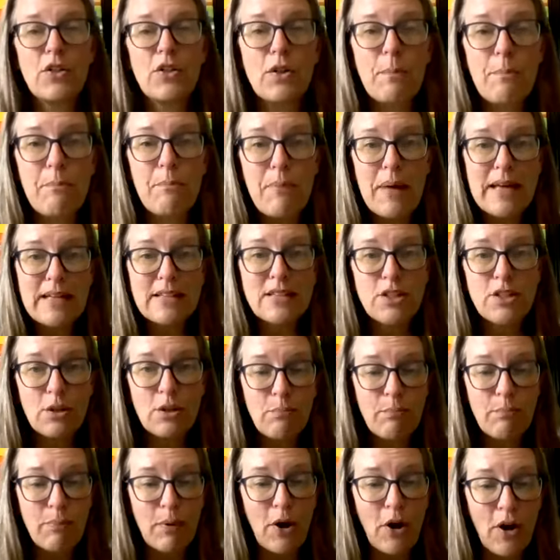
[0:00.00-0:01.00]
the
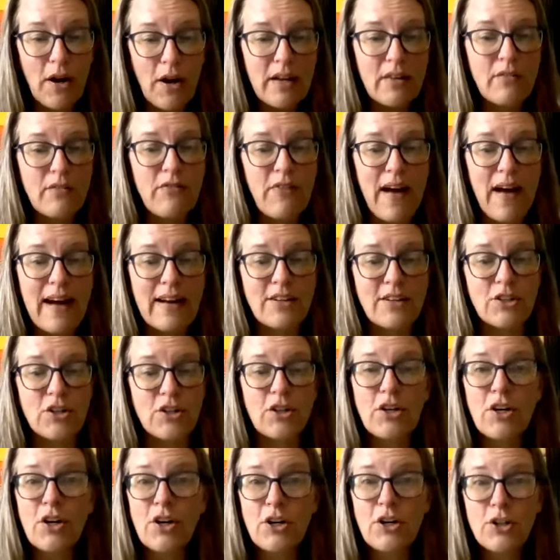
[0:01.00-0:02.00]
basal burning
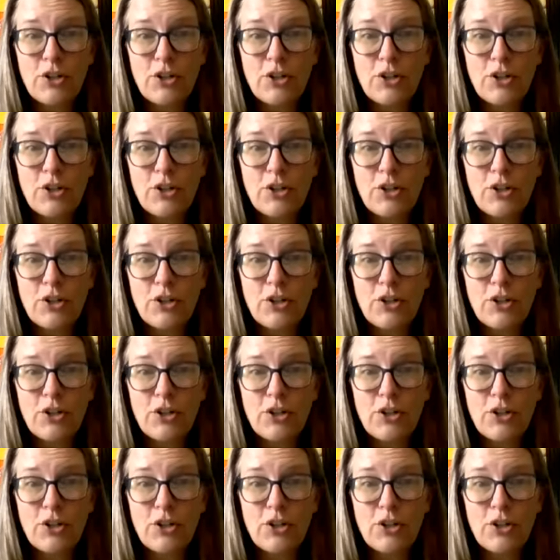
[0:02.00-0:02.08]
factor